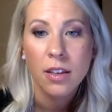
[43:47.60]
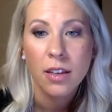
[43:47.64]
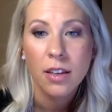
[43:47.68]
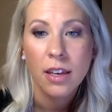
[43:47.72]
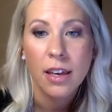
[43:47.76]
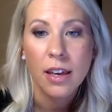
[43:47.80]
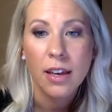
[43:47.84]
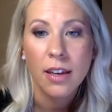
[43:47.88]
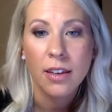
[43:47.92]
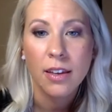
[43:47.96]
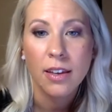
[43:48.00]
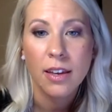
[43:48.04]

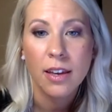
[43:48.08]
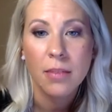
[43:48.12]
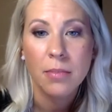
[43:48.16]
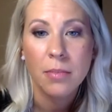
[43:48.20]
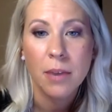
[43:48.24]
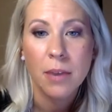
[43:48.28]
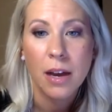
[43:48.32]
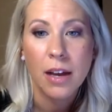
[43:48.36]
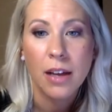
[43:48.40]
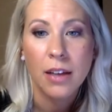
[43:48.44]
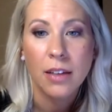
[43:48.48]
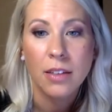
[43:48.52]
Can't get
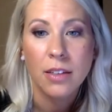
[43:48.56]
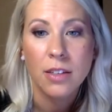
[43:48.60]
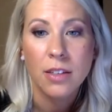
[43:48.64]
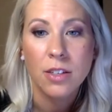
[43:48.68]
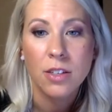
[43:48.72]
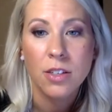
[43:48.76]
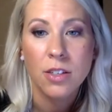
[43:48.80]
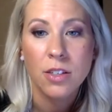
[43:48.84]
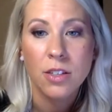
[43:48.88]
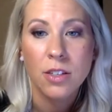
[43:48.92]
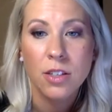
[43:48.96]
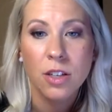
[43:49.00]
mine
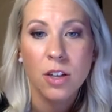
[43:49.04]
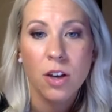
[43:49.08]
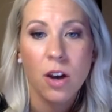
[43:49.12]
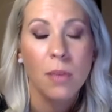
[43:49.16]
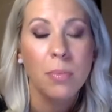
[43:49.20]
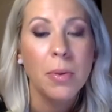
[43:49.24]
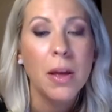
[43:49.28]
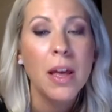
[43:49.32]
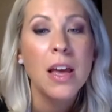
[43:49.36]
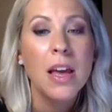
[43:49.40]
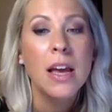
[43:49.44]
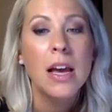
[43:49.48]
to go
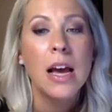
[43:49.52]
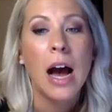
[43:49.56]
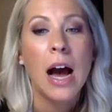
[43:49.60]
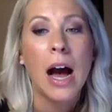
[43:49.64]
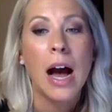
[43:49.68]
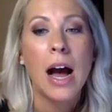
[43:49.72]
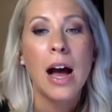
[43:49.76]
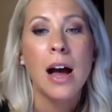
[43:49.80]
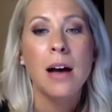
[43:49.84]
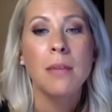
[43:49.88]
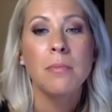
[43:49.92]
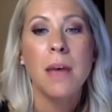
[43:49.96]
up.
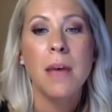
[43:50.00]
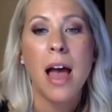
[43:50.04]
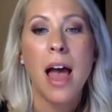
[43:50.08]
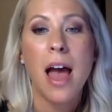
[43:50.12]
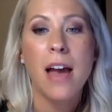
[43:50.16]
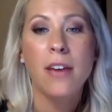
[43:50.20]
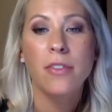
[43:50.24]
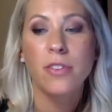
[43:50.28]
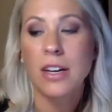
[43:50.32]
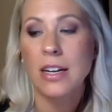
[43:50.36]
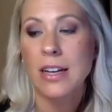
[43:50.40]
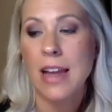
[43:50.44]

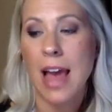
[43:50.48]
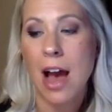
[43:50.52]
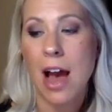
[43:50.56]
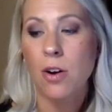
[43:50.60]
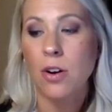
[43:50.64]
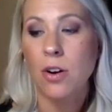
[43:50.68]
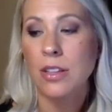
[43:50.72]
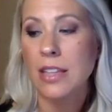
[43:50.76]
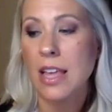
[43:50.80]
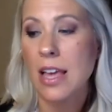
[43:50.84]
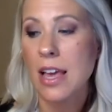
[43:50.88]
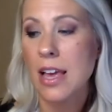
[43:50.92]
Every
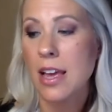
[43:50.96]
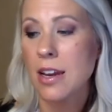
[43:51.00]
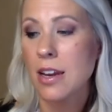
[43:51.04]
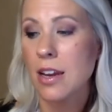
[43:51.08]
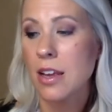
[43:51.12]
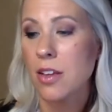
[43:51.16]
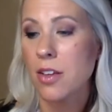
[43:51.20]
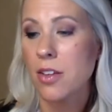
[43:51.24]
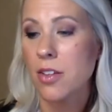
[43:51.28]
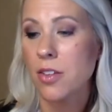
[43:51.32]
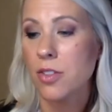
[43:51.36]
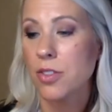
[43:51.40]
now and then
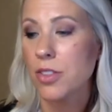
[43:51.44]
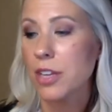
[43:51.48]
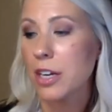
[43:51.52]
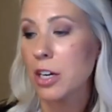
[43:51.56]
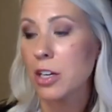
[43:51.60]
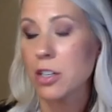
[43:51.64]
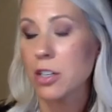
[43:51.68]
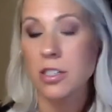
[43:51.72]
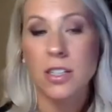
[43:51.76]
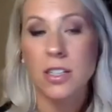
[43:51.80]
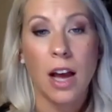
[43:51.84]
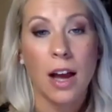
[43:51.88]

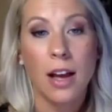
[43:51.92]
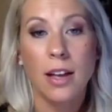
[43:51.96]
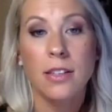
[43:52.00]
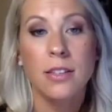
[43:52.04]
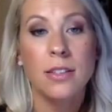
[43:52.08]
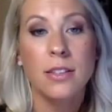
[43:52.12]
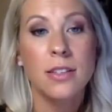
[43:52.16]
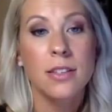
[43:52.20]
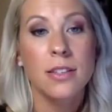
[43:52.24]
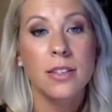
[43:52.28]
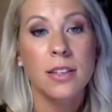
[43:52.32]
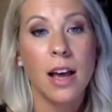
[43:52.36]
they're
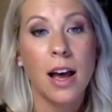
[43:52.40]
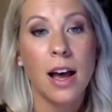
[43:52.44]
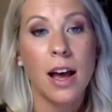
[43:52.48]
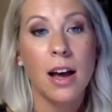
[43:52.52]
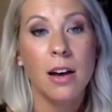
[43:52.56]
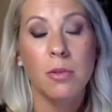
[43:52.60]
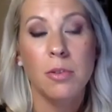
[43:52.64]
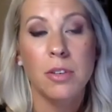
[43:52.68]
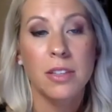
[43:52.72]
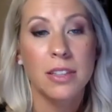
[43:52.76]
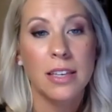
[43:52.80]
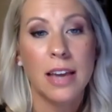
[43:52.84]
duds
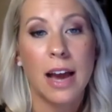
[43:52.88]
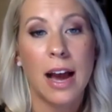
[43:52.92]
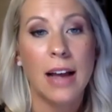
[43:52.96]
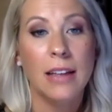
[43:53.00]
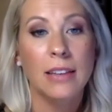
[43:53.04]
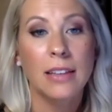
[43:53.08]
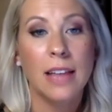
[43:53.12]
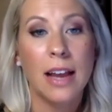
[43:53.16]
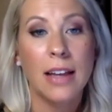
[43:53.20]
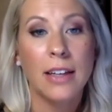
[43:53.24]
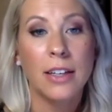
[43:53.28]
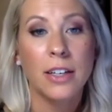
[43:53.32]
with the
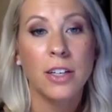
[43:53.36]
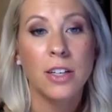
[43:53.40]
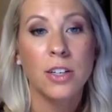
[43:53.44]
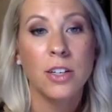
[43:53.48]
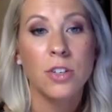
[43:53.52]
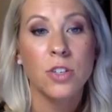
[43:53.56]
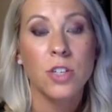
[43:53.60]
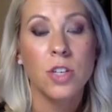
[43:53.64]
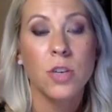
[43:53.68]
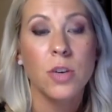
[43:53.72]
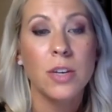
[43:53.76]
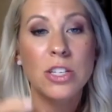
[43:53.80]
eyeliner.
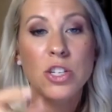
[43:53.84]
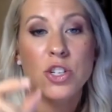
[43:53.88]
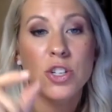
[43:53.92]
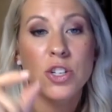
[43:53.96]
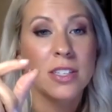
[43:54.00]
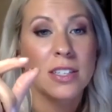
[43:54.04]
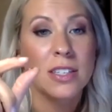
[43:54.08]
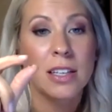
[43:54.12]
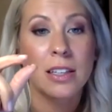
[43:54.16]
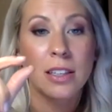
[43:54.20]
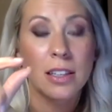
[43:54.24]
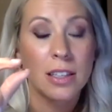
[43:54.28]
So it's
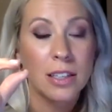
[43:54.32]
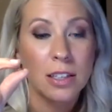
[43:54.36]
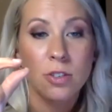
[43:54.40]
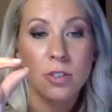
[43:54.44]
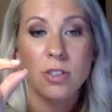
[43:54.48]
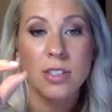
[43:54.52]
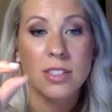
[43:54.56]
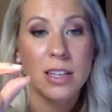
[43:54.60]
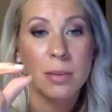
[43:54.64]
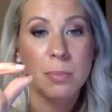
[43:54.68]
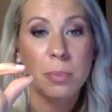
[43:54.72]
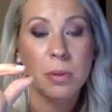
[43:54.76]
just a little
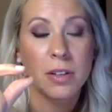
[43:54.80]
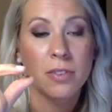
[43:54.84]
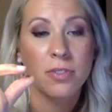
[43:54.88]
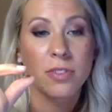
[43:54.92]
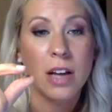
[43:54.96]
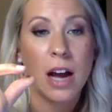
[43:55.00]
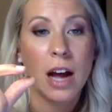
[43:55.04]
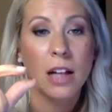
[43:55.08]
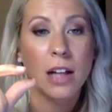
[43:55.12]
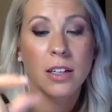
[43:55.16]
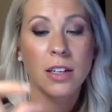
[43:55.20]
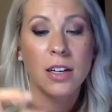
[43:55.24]
stipple of
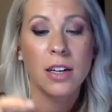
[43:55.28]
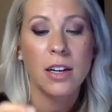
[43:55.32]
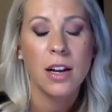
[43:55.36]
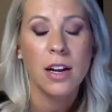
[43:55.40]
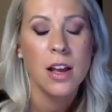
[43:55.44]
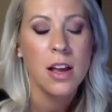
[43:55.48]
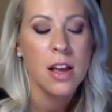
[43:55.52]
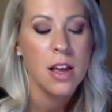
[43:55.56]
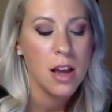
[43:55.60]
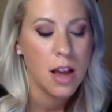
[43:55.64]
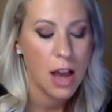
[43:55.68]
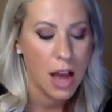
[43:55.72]
color.
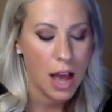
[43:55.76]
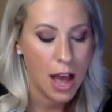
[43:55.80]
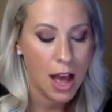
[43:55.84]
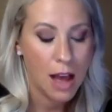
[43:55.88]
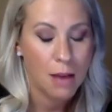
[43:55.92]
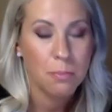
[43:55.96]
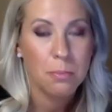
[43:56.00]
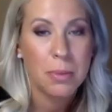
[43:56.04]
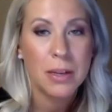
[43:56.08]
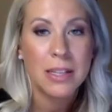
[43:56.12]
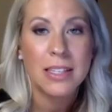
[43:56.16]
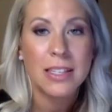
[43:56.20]

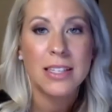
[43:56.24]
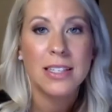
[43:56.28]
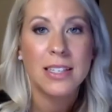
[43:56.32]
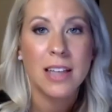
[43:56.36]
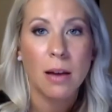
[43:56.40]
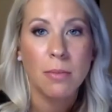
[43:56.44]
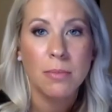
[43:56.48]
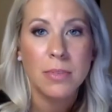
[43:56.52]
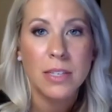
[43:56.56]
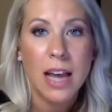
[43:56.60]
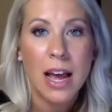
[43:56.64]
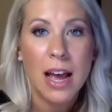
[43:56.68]
But
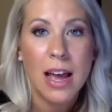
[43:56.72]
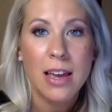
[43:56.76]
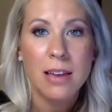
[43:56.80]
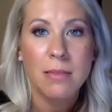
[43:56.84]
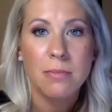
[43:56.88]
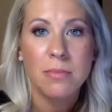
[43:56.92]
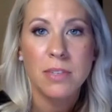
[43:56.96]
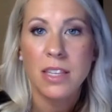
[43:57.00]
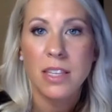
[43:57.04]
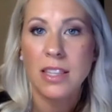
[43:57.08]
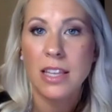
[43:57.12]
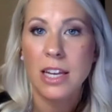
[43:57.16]

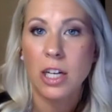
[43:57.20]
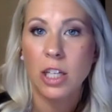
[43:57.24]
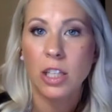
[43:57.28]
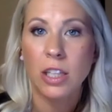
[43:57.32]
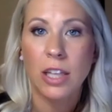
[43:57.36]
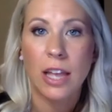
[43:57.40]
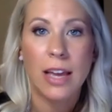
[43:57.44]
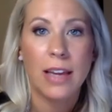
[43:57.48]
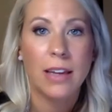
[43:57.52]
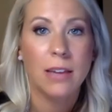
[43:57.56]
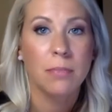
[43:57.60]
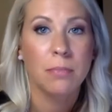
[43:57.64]
sometimes they're
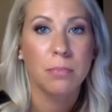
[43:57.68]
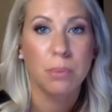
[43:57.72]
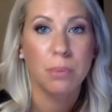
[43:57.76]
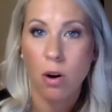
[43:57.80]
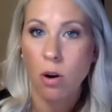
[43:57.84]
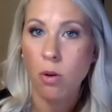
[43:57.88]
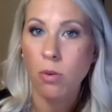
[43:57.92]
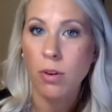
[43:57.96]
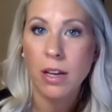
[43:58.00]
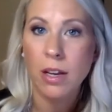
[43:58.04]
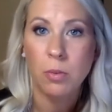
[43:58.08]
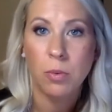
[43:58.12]
like
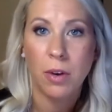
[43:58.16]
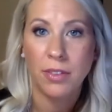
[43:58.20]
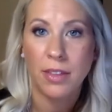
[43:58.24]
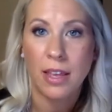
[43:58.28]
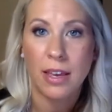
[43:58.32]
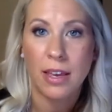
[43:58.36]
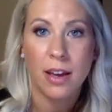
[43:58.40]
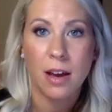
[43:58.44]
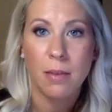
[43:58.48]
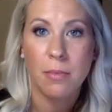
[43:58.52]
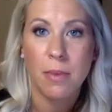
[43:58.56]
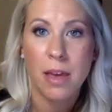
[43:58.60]
broken when
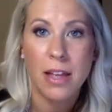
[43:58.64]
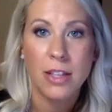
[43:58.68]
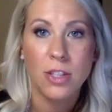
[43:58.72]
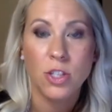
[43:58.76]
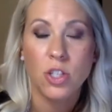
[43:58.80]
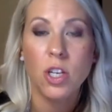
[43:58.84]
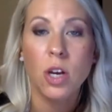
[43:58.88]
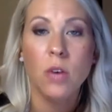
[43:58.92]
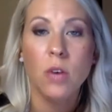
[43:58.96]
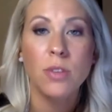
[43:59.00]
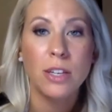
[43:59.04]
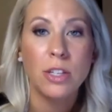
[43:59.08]
they come in.
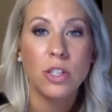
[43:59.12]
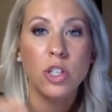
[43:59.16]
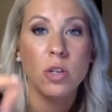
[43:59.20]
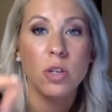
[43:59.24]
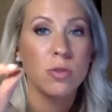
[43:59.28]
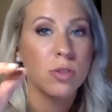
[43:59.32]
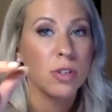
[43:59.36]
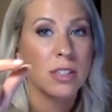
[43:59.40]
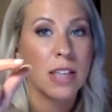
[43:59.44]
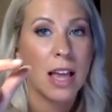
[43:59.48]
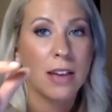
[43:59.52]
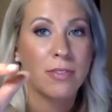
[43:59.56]
So they do
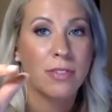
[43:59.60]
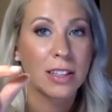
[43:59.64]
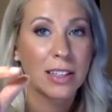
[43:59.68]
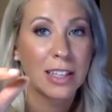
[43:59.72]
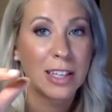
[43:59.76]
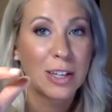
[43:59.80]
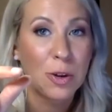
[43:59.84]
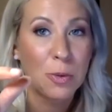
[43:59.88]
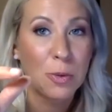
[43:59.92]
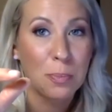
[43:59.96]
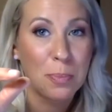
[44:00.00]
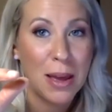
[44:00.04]
just have a
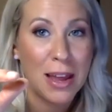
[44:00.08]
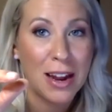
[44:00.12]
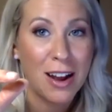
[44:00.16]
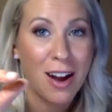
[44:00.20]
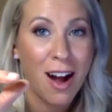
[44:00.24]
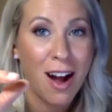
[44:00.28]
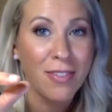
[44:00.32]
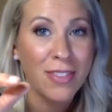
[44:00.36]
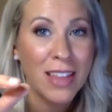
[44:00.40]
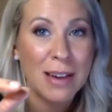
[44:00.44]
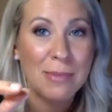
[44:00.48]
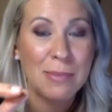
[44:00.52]
little bit
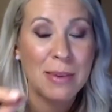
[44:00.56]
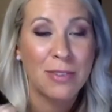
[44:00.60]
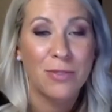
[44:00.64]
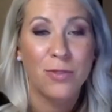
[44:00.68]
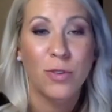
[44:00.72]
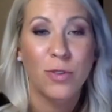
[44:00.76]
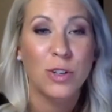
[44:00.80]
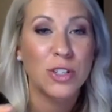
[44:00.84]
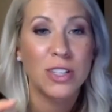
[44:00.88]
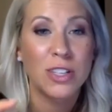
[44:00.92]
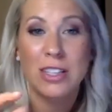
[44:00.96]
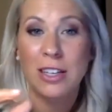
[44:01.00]
on them.
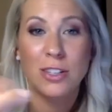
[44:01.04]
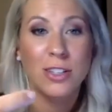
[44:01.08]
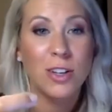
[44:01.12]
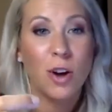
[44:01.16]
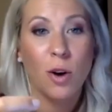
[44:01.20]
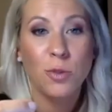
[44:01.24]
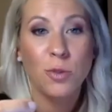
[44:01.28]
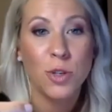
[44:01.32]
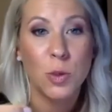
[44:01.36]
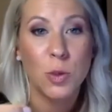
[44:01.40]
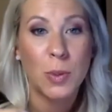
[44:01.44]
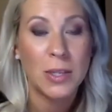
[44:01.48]
Unfortunately, they
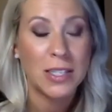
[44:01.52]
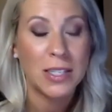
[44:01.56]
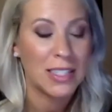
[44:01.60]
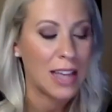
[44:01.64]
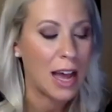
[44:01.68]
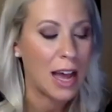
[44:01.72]
don't twist